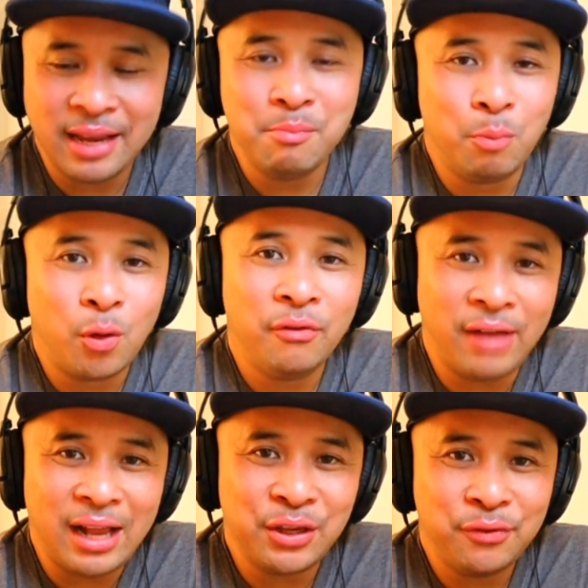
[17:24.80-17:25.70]
more
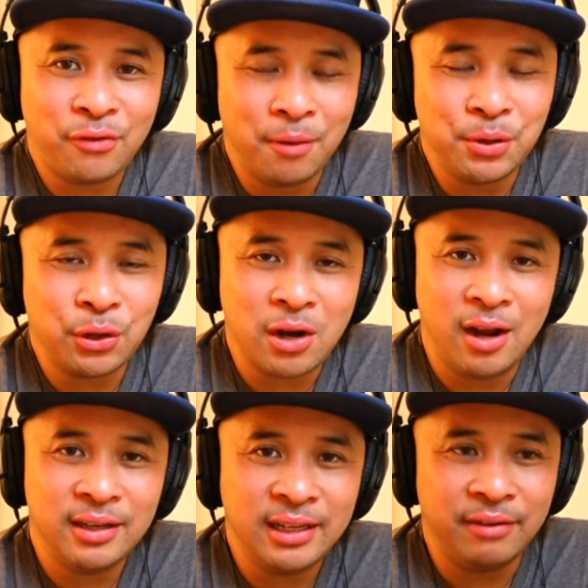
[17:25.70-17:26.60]
value from your
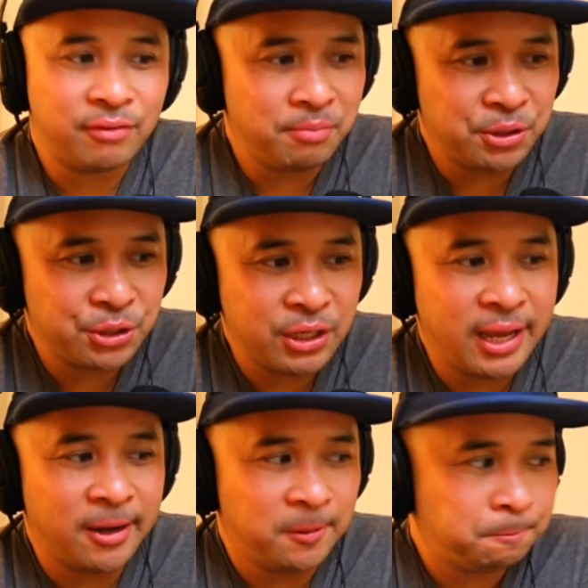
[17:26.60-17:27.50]
content, from your
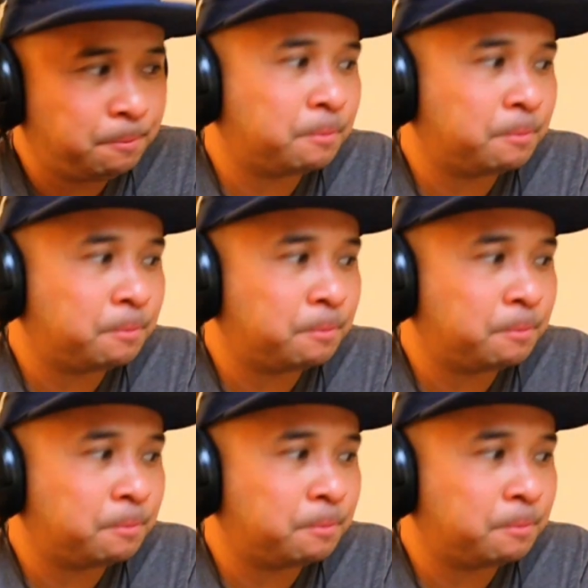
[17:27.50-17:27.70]
channel.